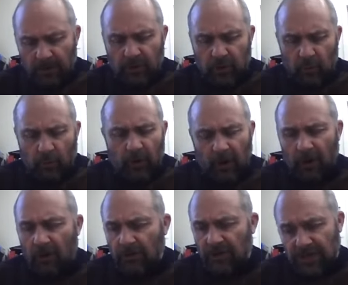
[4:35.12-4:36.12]
work
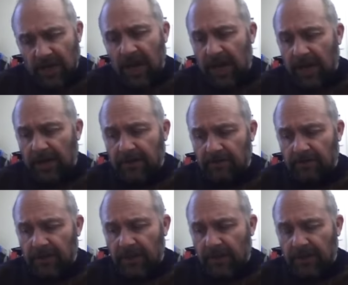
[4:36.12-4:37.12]
alongside
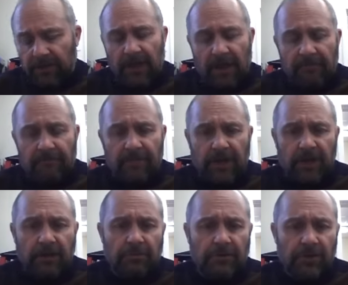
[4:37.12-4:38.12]
the
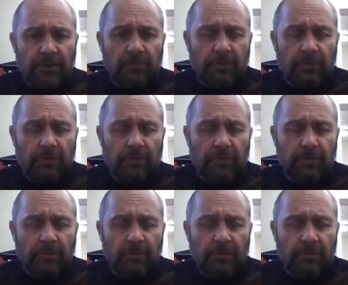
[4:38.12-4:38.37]
MVQ2.